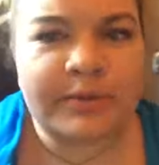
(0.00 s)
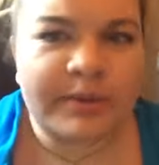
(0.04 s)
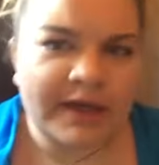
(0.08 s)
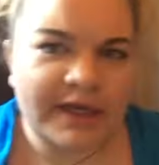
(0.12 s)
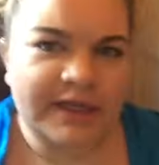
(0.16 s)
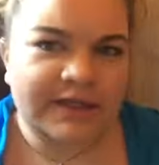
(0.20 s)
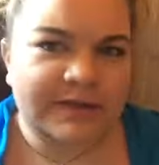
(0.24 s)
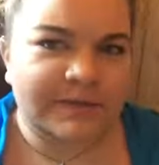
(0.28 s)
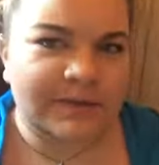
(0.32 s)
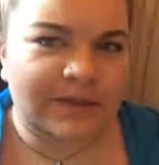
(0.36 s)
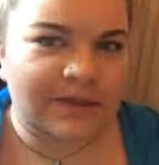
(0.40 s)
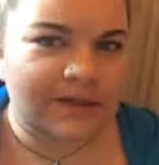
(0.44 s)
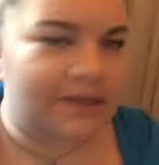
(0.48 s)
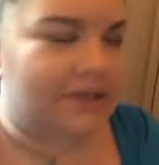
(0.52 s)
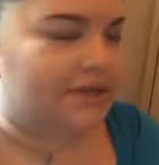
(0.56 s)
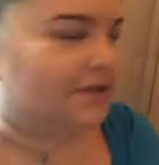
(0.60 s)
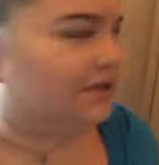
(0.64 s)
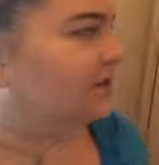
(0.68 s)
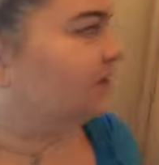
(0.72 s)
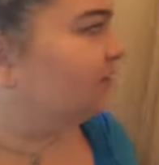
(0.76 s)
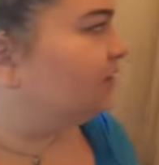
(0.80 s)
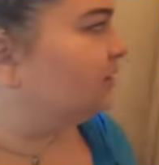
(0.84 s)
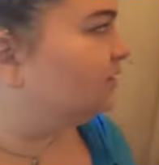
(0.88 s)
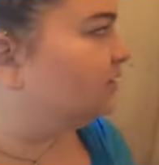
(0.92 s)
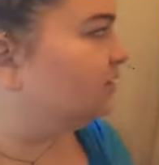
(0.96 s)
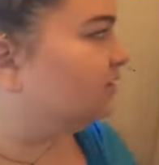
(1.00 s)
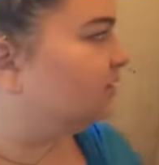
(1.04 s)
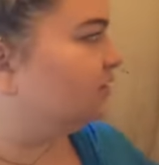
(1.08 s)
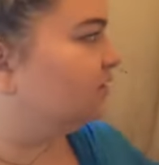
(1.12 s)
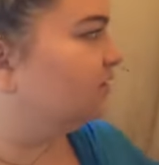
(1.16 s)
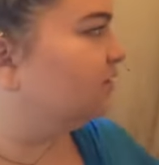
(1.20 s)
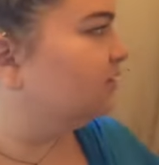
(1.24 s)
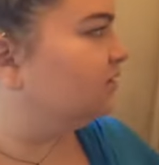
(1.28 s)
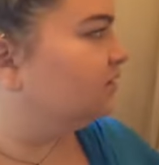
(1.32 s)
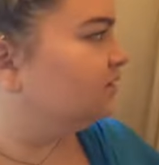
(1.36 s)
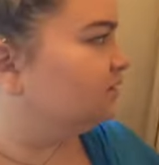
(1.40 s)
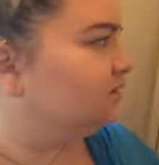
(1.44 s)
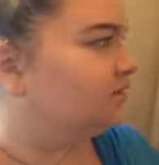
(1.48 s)
basement
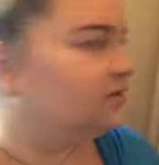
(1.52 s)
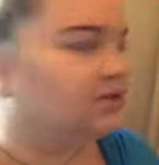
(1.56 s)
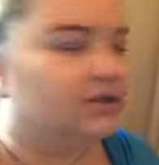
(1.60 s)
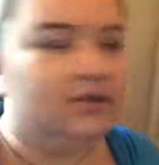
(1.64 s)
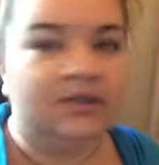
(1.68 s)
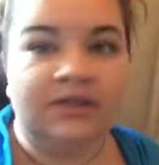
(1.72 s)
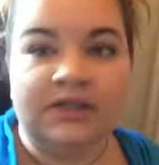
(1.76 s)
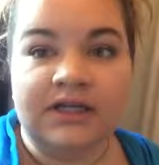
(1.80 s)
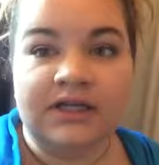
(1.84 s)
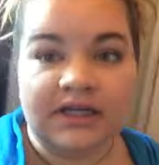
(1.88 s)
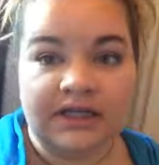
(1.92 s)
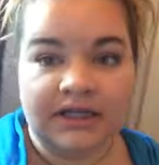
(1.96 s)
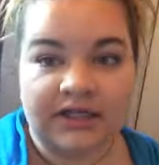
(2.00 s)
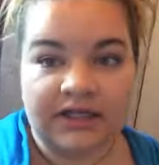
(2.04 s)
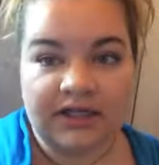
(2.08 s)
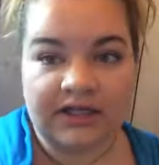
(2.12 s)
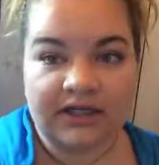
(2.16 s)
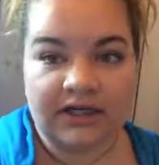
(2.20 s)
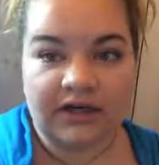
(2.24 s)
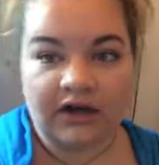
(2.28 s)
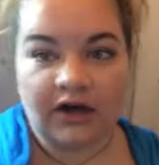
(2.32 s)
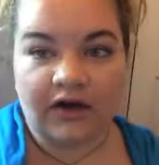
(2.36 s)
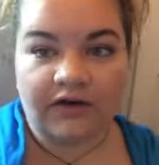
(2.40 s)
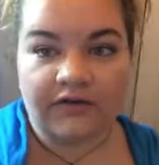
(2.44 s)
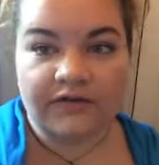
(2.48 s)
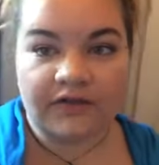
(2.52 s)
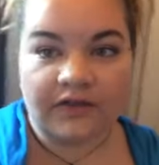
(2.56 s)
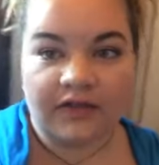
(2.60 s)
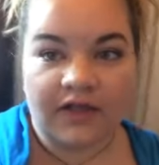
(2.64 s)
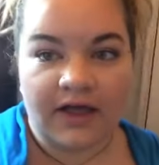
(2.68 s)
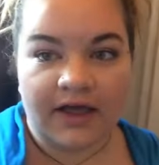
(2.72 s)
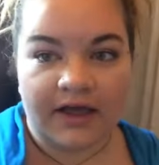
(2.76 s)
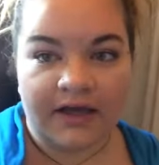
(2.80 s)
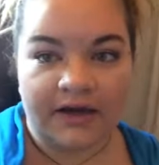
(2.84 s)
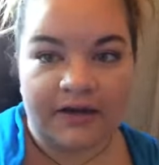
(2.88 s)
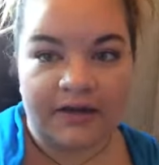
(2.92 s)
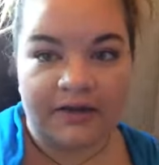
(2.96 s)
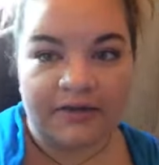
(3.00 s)
and get it off the
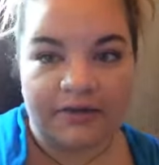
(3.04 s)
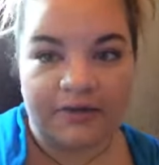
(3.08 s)
line.